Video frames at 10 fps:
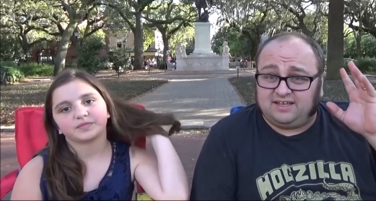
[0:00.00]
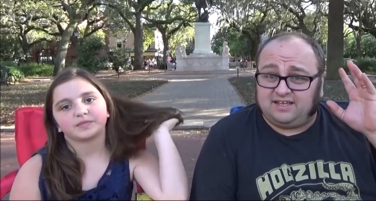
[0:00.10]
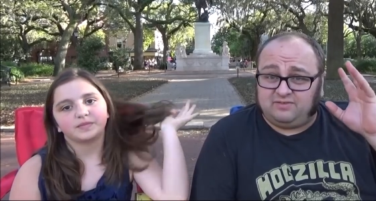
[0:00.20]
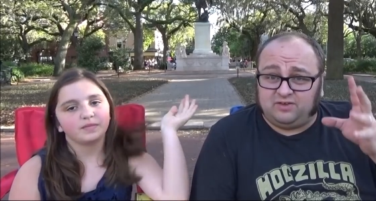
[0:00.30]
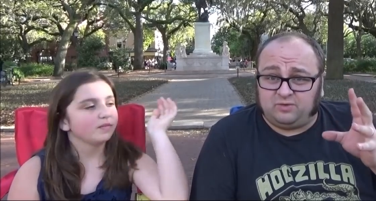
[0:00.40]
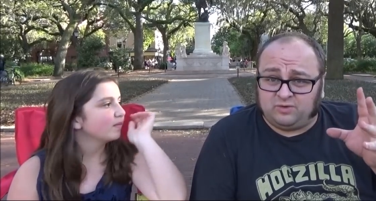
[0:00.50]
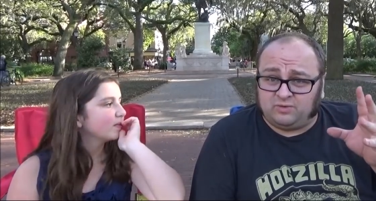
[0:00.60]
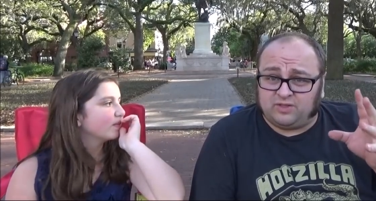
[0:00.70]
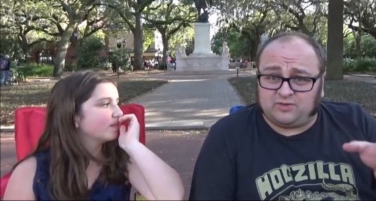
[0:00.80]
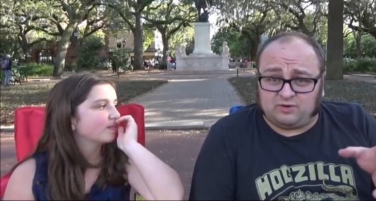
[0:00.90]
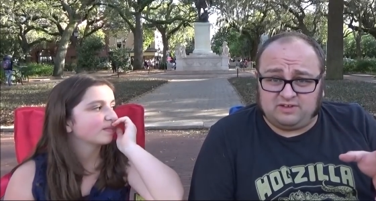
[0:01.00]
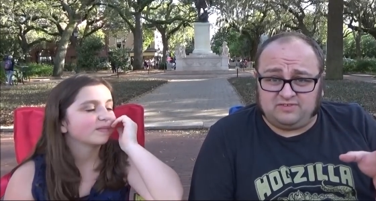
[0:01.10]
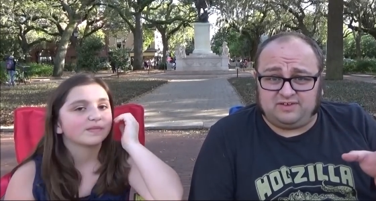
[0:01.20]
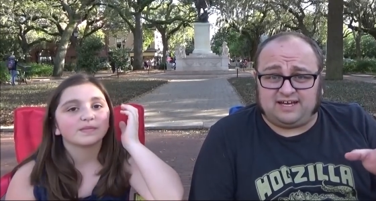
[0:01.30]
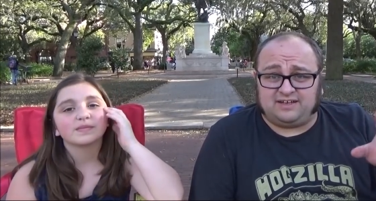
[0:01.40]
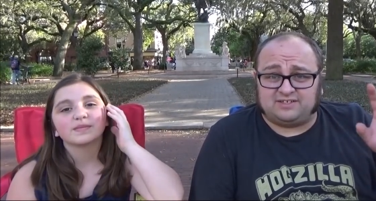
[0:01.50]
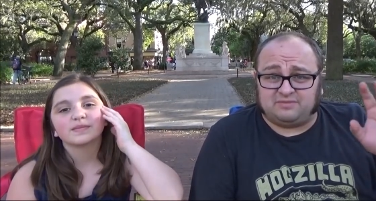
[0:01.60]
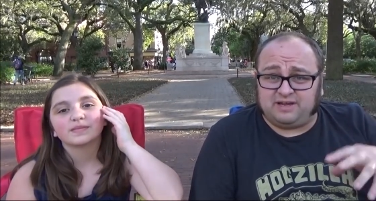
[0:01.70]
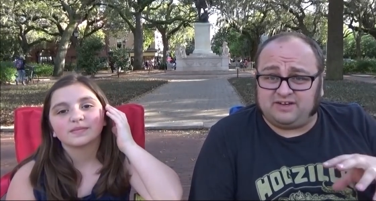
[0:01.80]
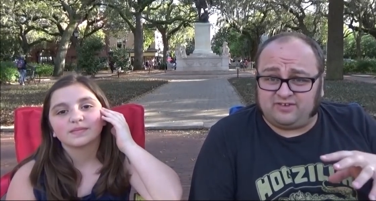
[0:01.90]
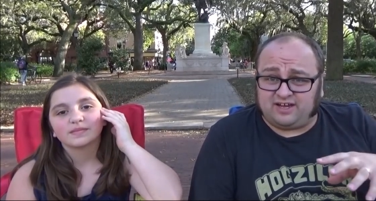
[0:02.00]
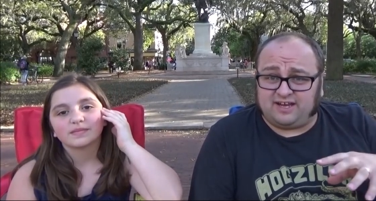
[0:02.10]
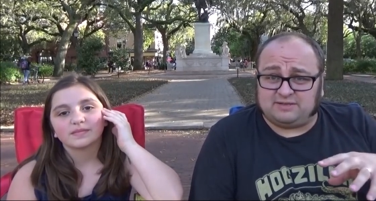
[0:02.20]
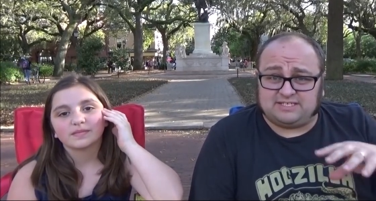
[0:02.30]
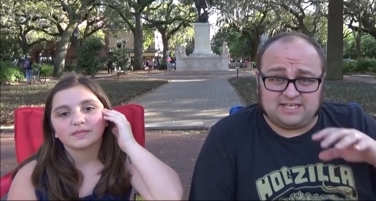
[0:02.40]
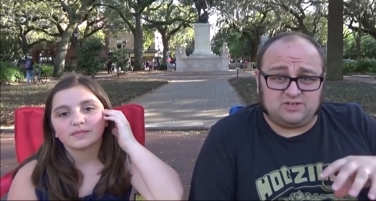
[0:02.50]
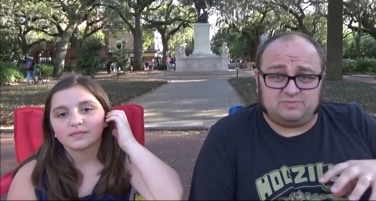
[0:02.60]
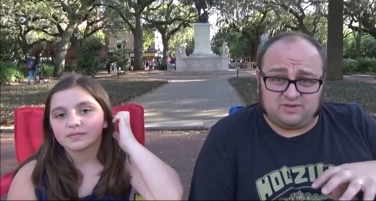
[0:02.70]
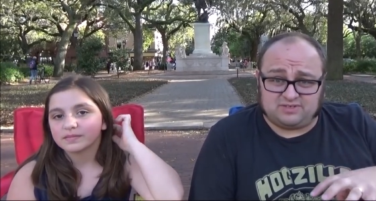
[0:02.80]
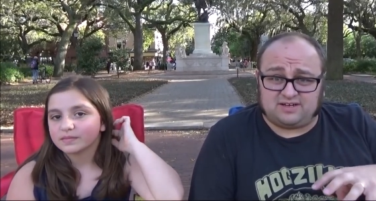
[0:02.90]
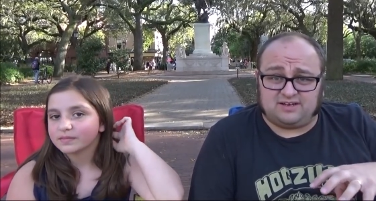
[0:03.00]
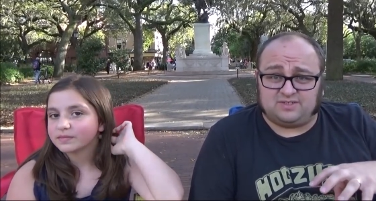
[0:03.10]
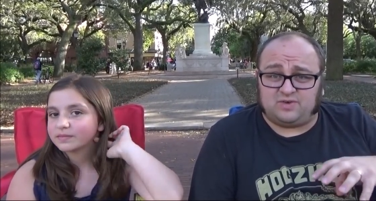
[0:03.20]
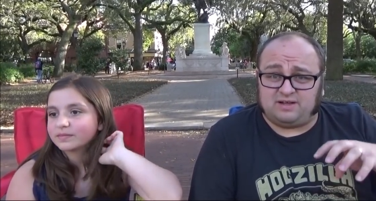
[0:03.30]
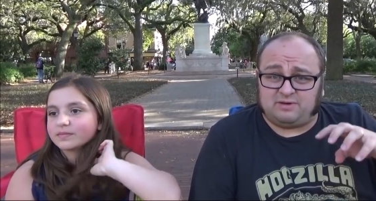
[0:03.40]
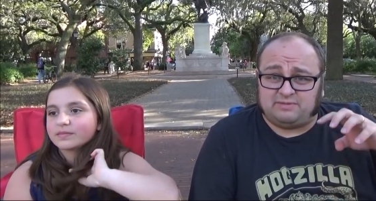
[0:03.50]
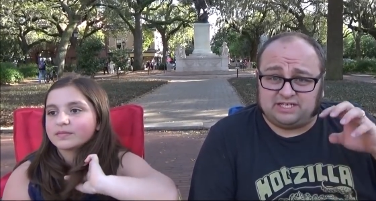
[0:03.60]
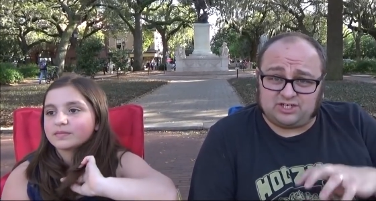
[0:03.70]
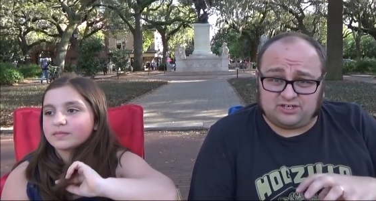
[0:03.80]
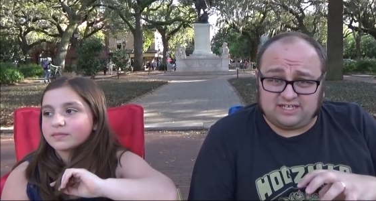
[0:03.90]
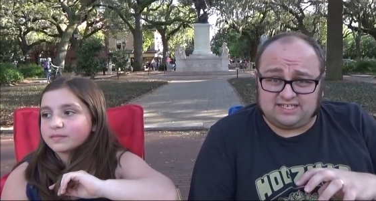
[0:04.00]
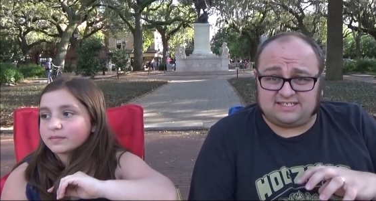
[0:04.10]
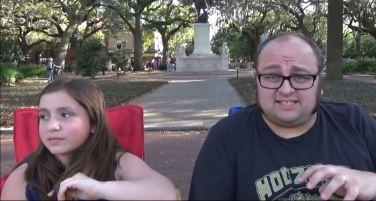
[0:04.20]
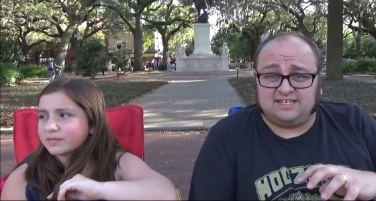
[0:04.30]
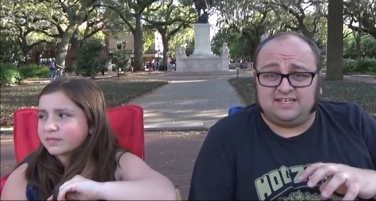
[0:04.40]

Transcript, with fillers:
Speaker 1: If you want to throw me a few dollars on Patreon, I'll send you postcards while I'm on my journeys.